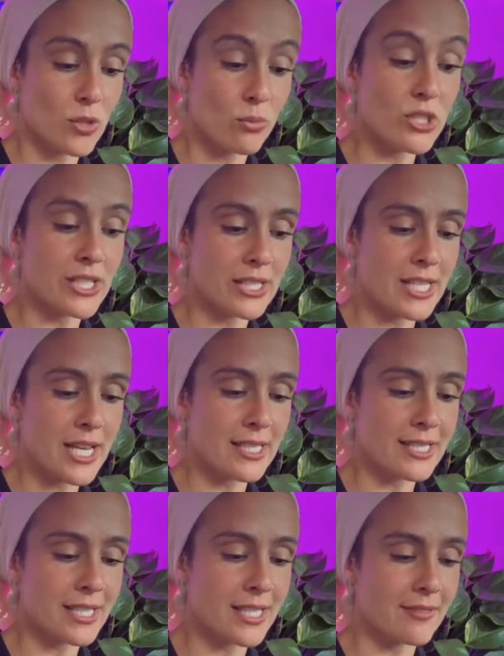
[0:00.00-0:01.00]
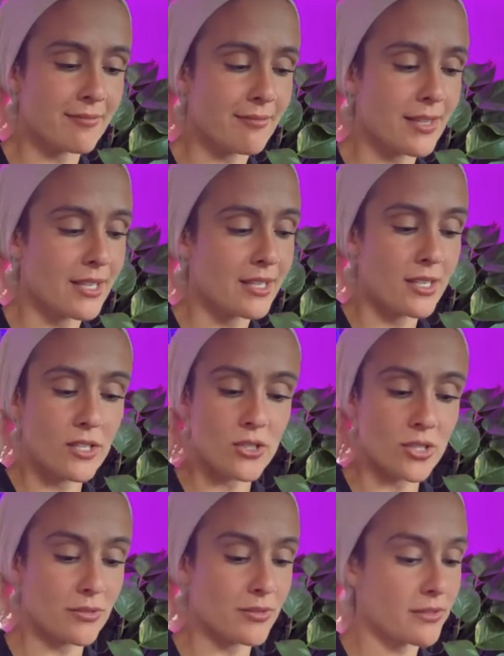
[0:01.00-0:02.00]
which is the 18.
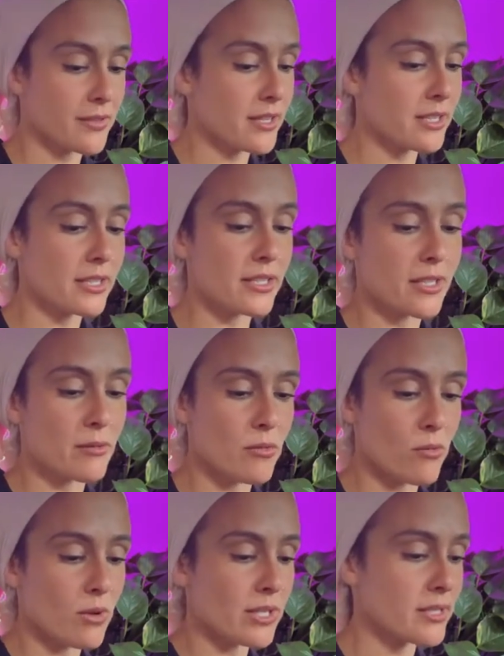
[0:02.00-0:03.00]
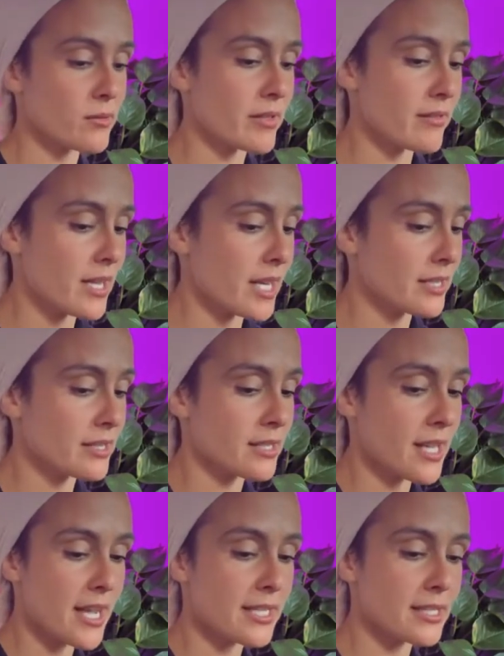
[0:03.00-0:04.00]
So it's very clear here with the ones, we have the eights,
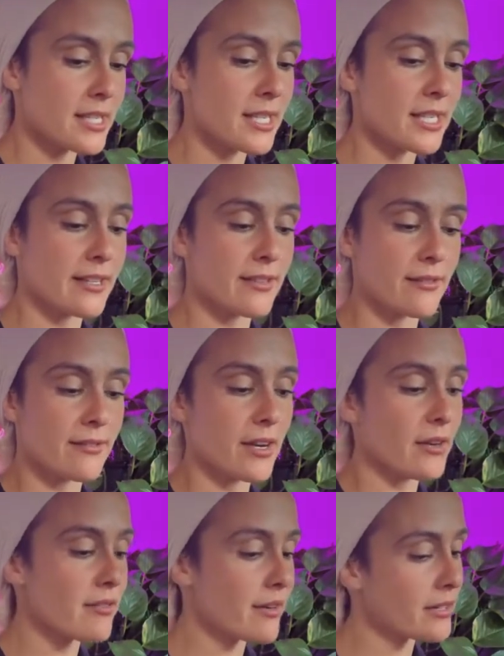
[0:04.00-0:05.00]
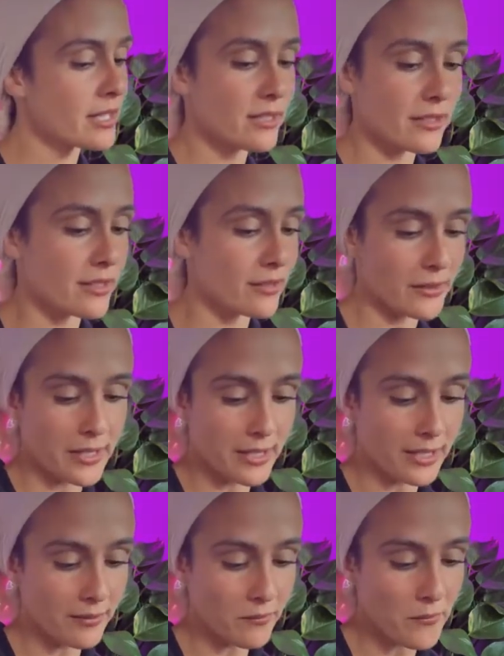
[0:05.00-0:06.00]
the 18. Very, very clear
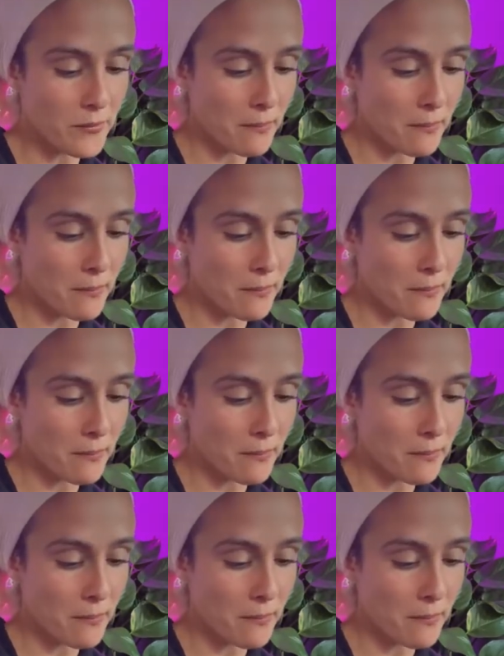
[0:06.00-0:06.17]
reading.